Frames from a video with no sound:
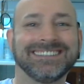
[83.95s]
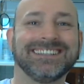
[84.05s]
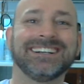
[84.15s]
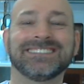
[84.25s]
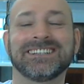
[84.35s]

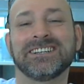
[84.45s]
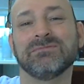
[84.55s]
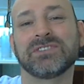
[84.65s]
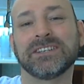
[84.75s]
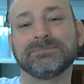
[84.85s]
Logic
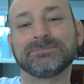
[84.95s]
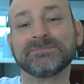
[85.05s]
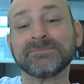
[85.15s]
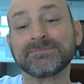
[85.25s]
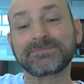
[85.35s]
comes in.
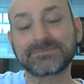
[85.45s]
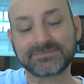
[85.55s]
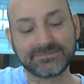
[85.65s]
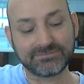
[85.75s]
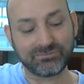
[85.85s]

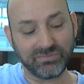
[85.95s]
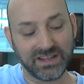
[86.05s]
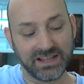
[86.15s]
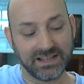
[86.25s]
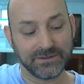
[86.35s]

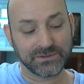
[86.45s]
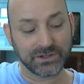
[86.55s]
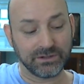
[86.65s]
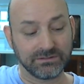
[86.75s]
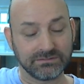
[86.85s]

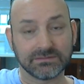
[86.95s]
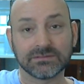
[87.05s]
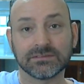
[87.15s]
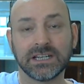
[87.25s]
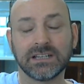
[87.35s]
So,
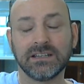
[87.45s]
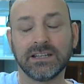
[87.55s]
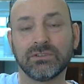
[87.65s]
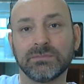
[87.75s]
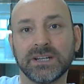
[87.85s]
writing the
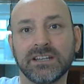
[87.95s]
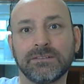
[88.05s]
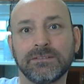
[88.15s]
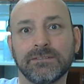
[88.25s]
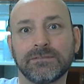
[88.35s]
Equal Money
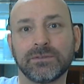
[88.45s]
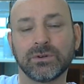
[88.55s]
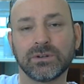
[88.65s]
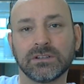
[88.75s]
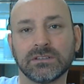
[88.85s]

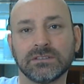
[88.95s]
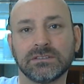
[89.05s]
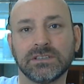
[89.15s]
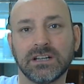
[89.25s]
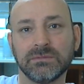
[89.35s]
for
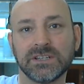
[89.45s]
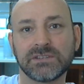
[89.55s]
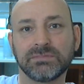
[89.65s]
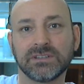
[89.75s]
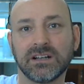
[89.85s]

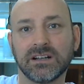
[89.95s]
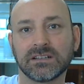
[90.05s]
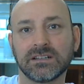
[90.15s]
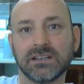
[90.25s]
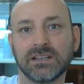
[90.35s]
Dummies
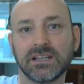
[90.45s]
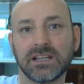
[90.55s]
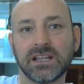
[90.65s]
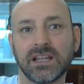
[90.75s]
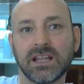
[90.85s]
blog,
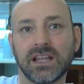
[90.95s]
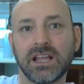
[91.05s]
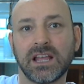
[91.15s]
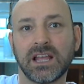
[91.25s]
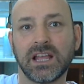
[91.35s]

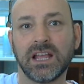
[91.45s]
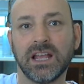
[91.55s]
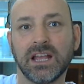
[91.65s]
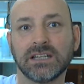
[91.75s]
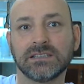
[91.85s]

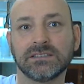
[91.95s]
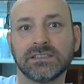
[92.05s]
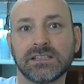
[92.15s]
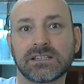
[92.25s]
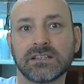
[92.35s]
and
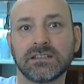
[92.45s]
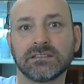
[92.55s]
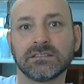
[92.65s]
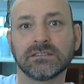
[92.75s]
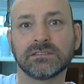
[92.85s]
it's
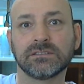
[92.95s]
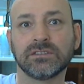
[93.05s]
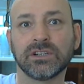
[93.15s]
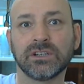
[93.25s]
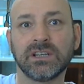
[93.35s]
a
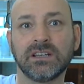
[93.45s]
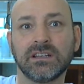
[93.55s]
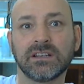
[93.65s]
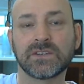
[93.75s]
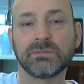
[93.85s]
learning
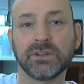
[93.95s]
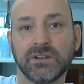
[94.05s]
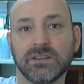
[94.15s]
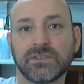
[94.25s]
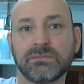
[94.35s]

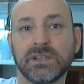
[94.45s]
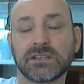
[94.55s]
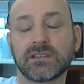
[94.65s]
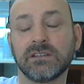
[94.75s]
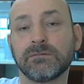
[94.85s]
experience,
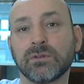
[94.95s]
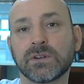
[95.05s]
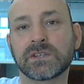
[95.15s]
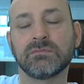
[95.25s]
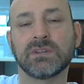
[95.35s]
basically
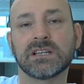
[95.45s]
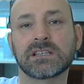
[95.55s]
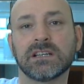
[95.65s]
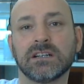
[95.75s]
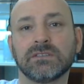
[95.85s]
forcing
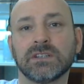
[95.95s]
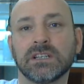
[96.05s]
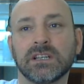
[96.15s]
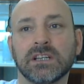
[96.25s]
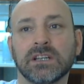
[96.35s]
myself
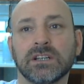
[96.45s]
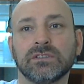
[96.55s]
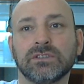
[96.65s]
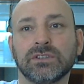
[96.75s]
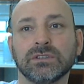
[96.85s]

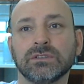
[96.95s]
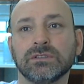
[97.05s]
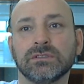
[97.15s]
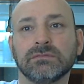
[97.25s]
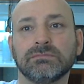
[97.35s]

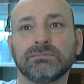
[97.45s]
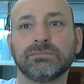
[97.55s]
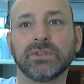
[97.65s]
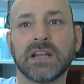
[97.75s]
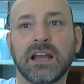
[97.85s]
to
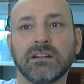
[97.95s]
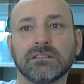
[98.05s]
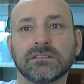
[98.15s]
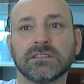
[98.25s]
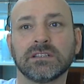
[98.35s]
put
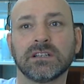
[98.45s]
out